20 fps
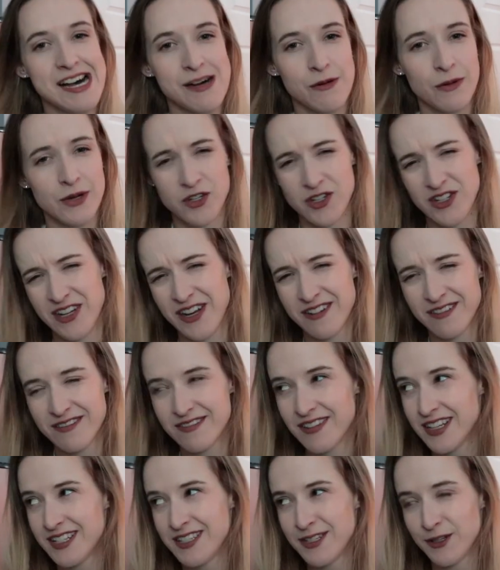which, you know,
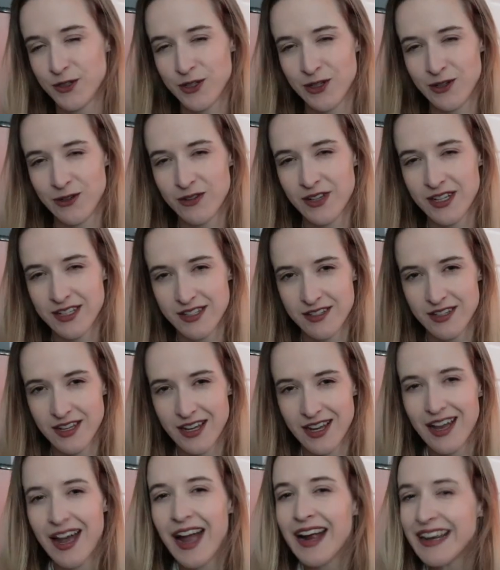I still do because
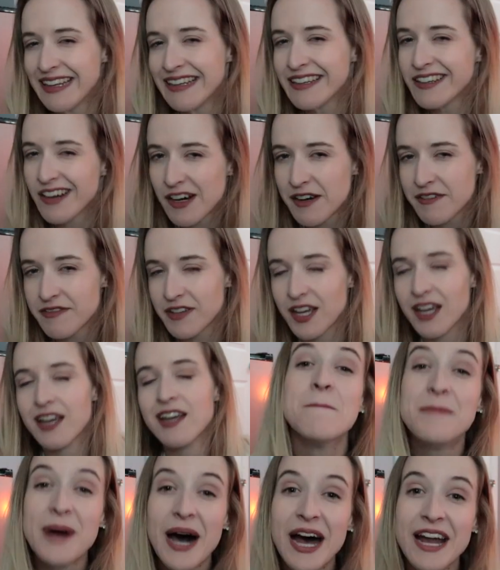I need coffee.
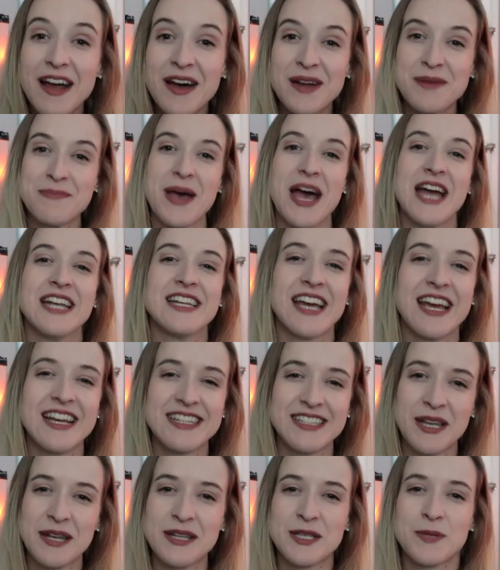But on bad days,
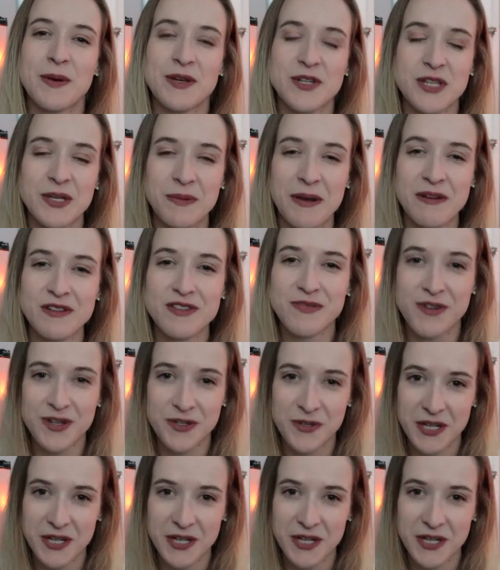and especially when I was first